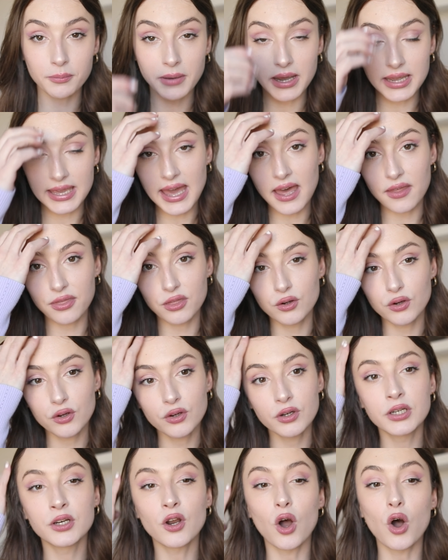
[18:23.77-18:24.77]
my
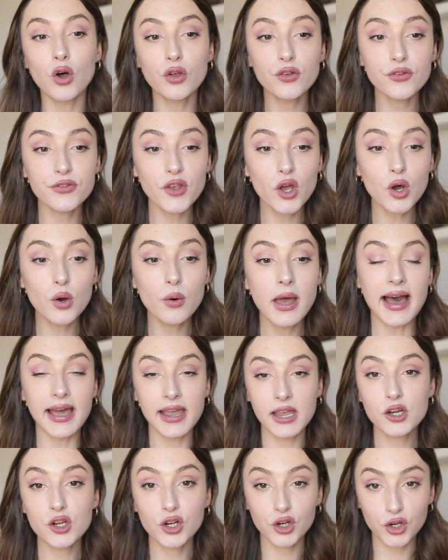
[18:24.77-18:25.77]
catheter, and also I
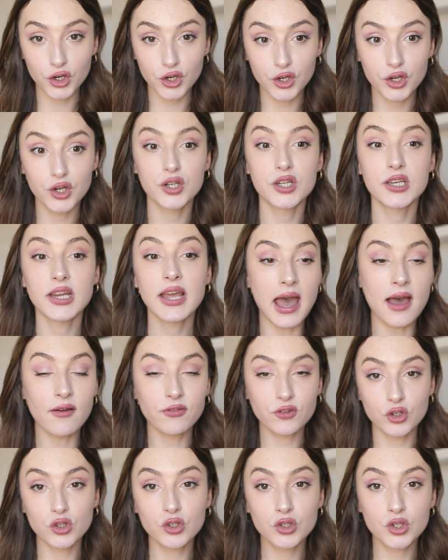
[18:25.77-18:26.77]
had heard
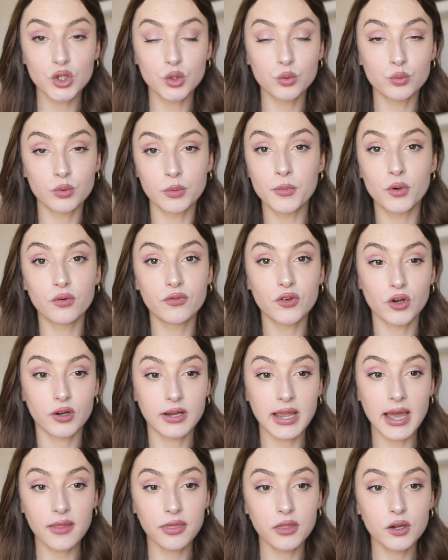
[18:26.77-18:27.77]
after you remove your
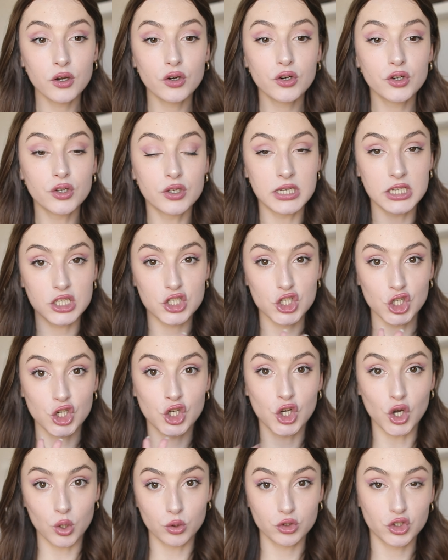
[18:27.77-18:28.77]
catheter, you need to
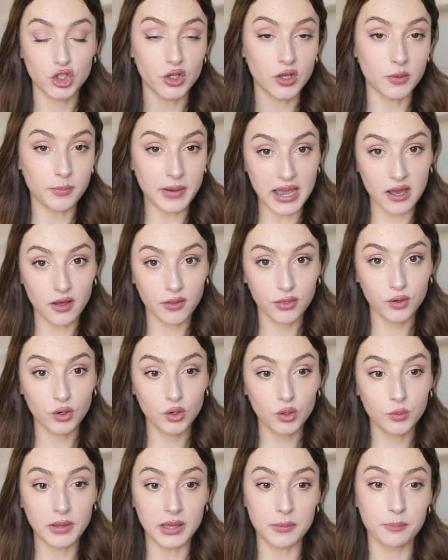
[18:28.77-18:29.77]
go to the
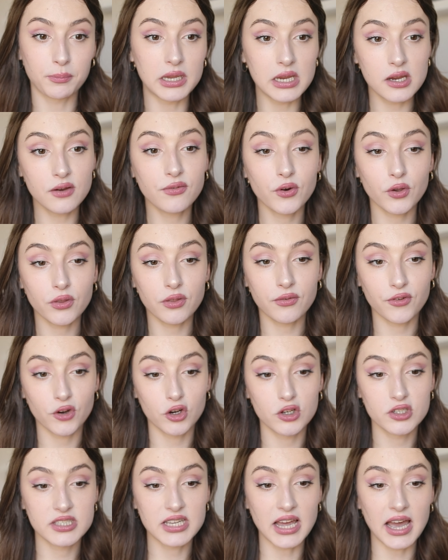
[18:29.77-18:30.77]
bathroom and pee for the
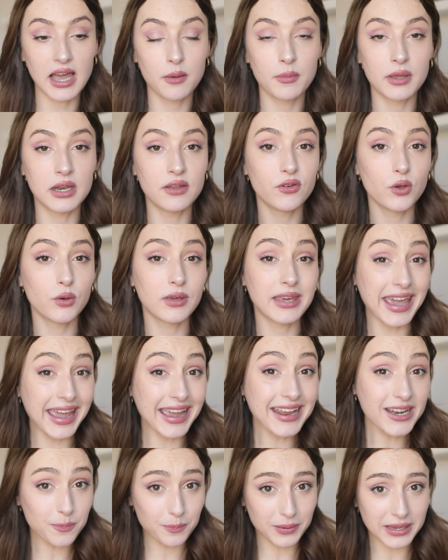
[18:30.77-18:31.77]
first time, and if you
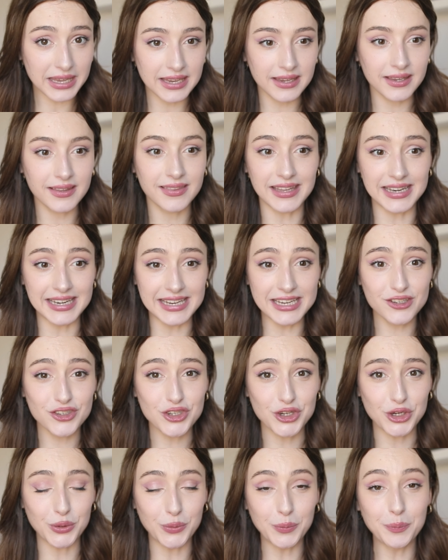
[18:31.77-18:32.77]
can't pee, they need
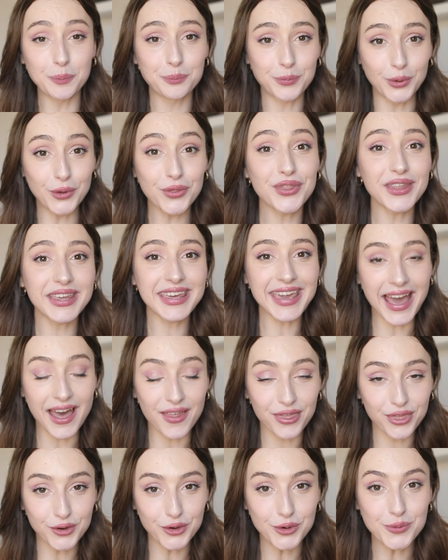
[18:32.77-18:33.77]
to put the
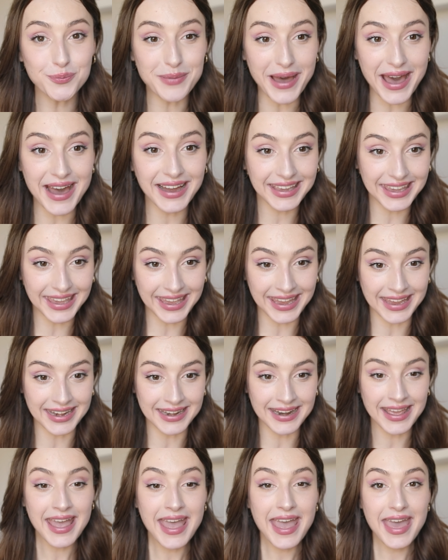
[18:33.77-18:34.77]
catheter back
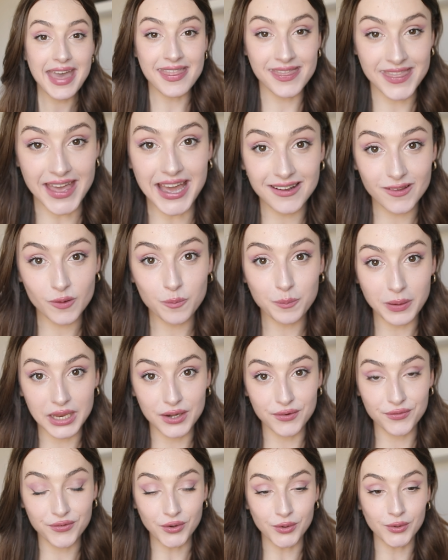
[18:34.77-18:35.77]
in, and that is
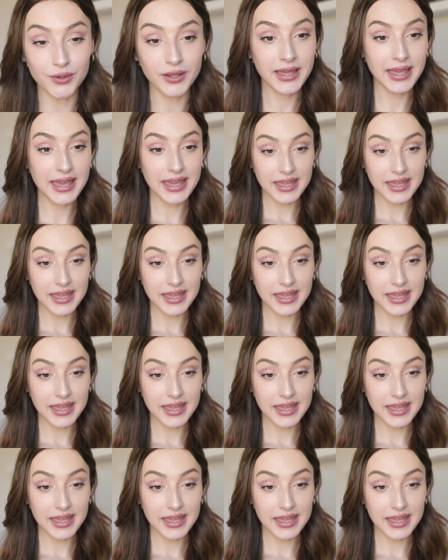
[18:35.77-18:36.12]
painful